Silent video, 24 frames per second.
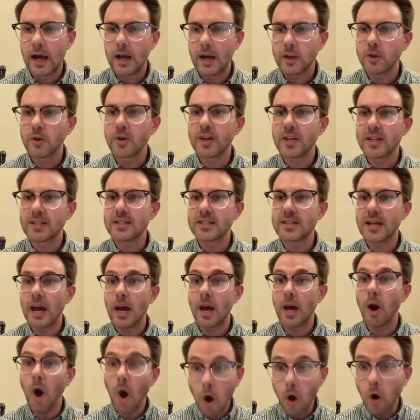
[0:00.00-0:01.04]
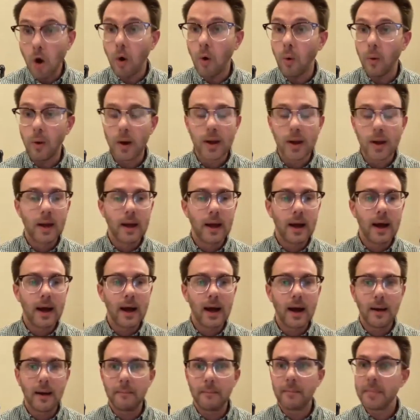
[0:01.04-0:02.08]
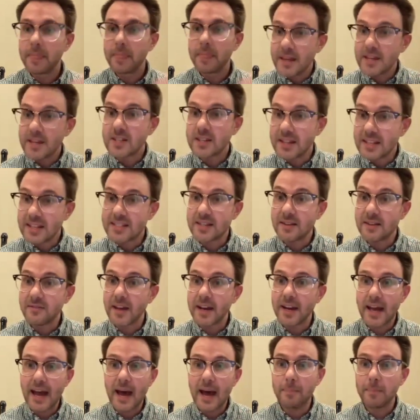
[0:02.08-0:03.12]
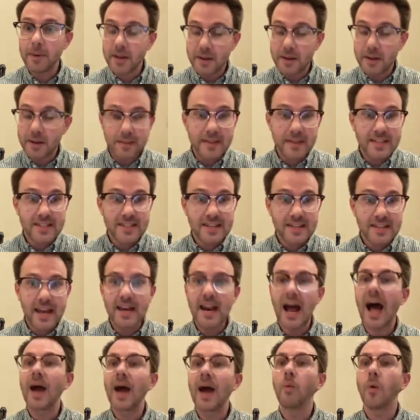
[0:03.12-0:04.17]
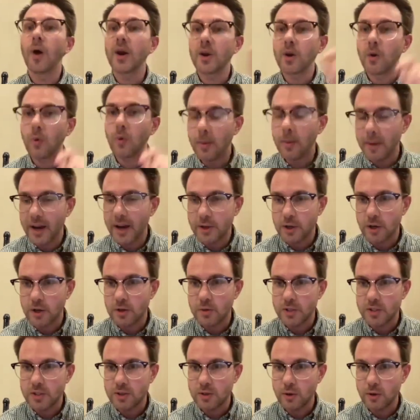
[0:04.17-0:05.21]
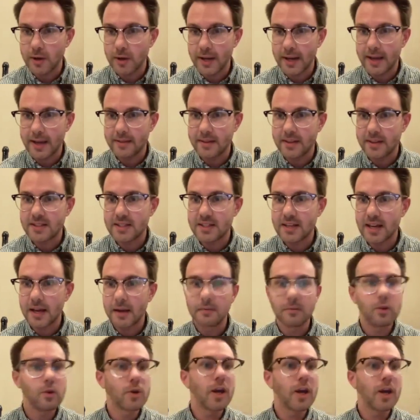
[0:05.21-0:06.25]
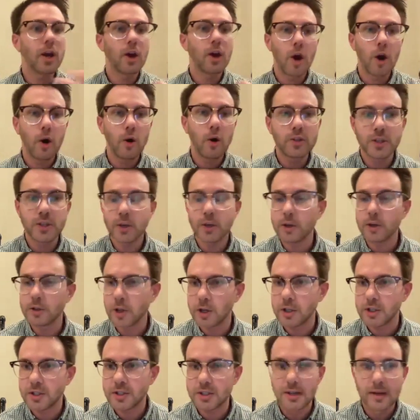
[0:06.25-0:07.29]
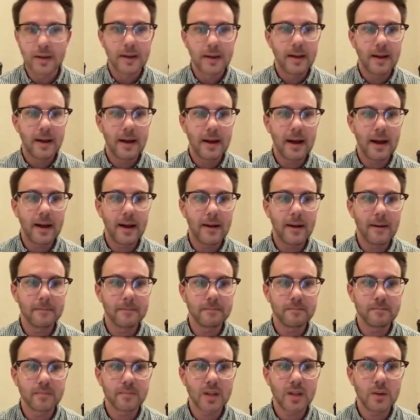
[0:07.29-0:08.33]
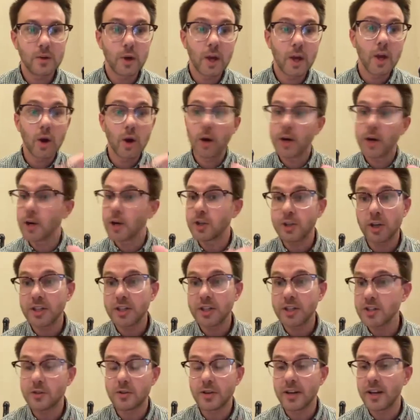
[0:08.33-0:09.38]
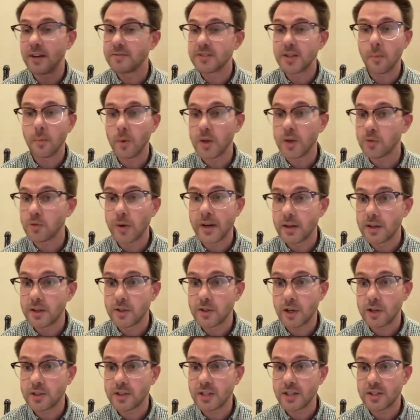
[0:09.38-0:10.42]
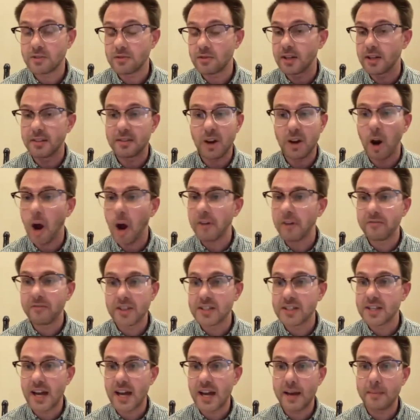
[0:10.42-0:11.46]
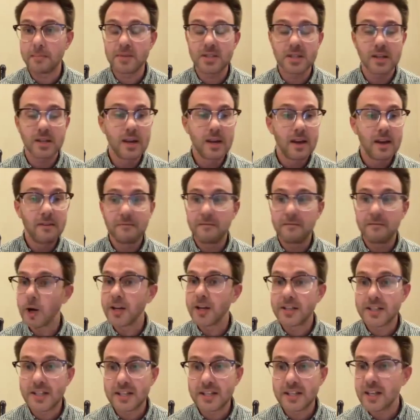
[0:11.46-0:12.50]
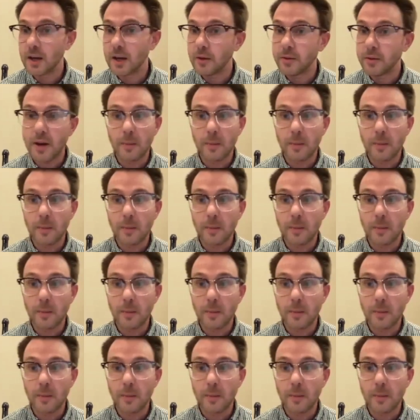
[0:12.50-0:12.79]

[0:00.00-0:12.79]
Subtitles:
You can say, oh, this event happened at this date. I wonder what my church was doing at this date. You can go to your church. You can go to your church history. If someone's written a church history, they're oftentimes very detailed.